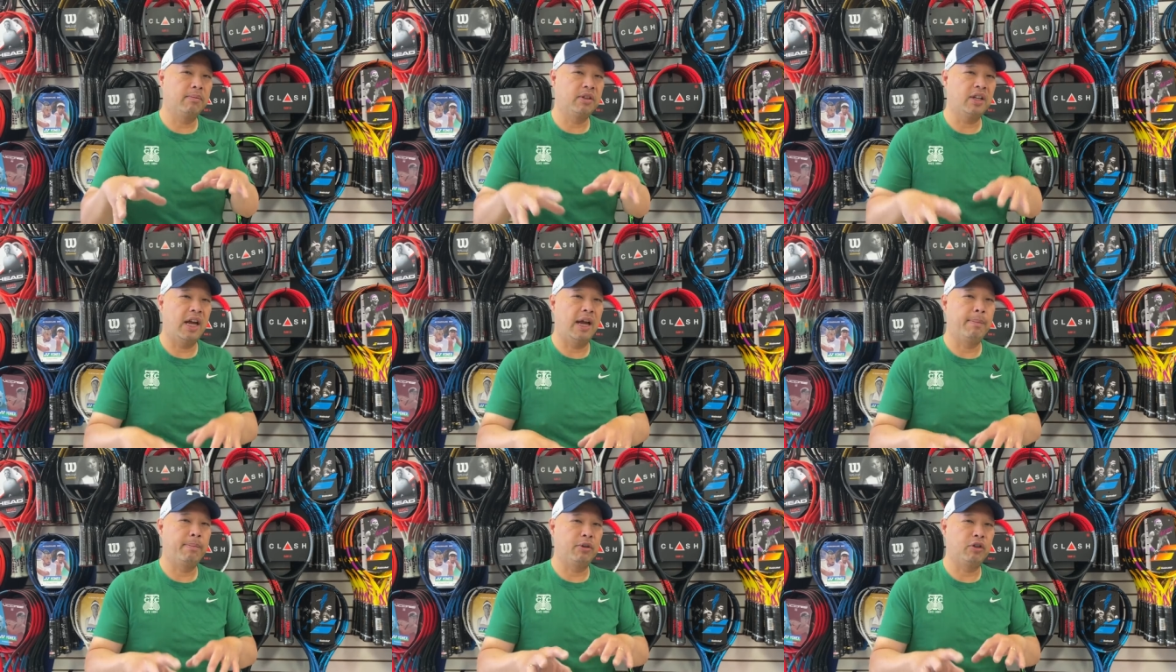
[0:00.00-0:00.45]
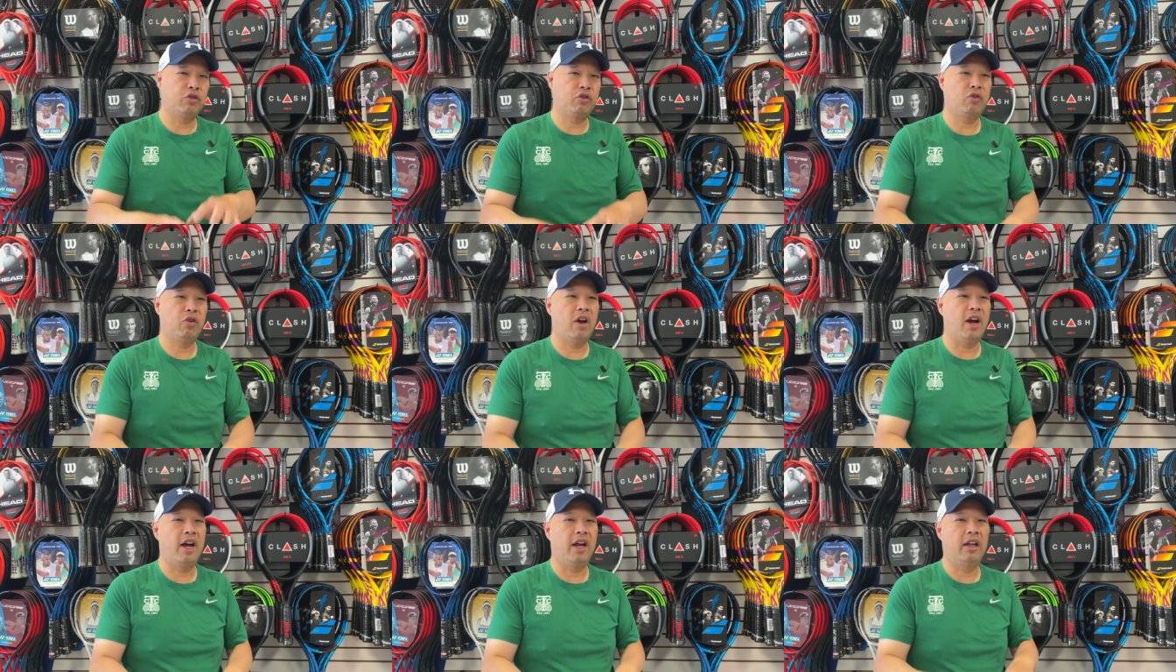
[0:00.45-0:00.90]
type of
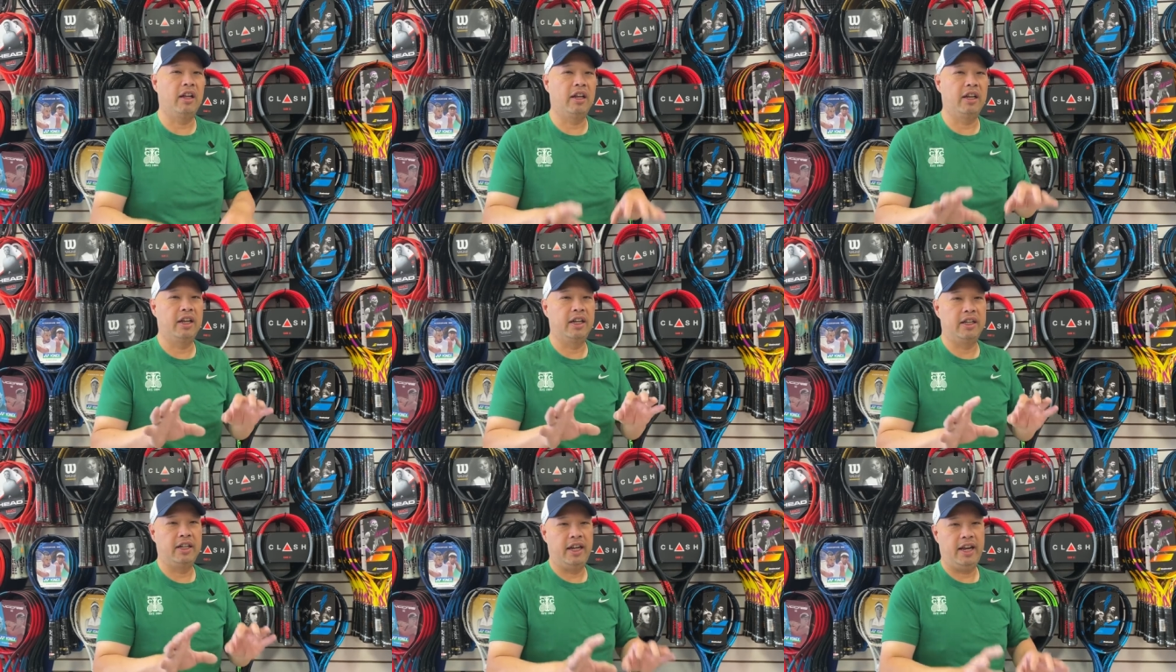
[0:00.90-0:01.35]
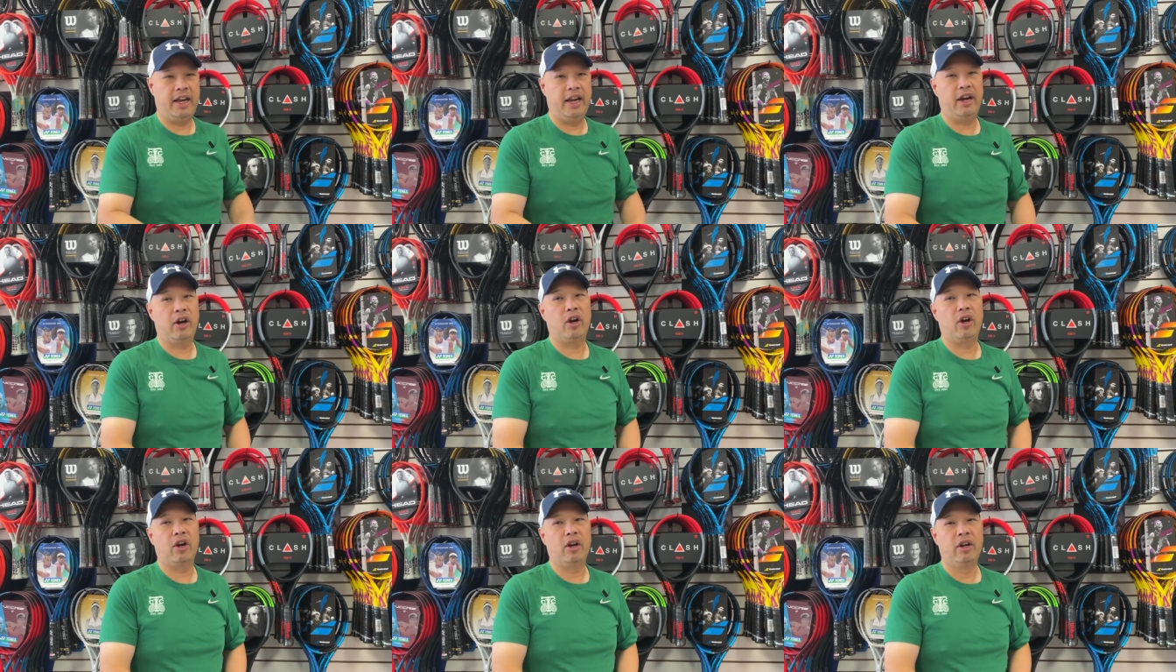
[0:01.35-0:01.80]
trial and
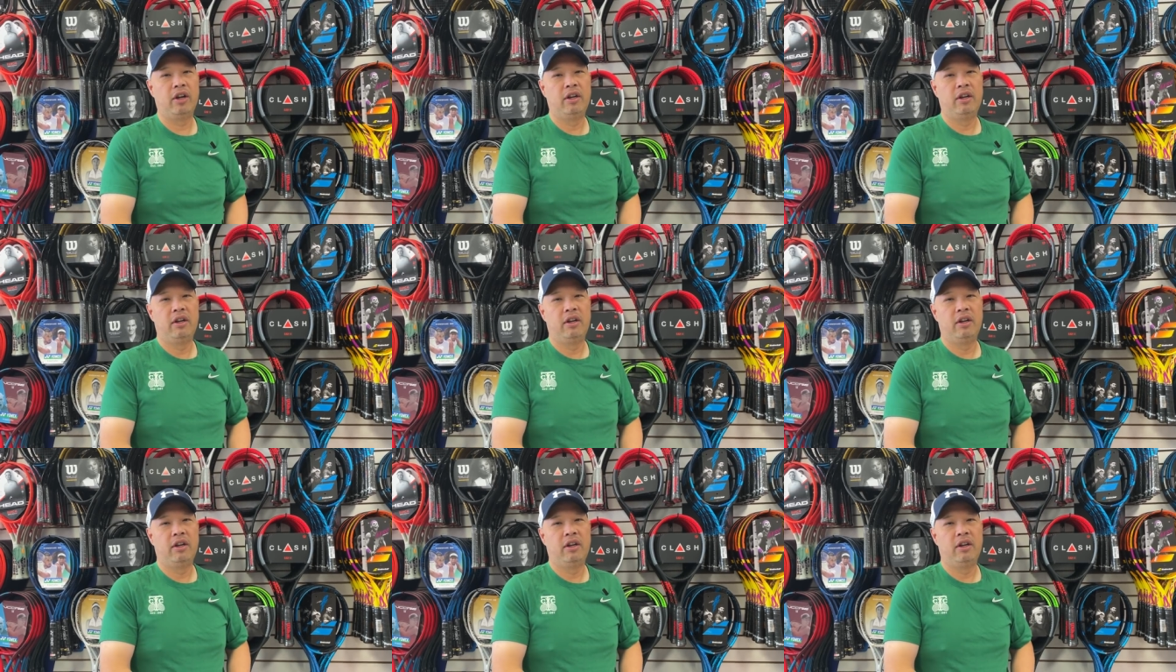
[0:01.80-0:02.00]
error.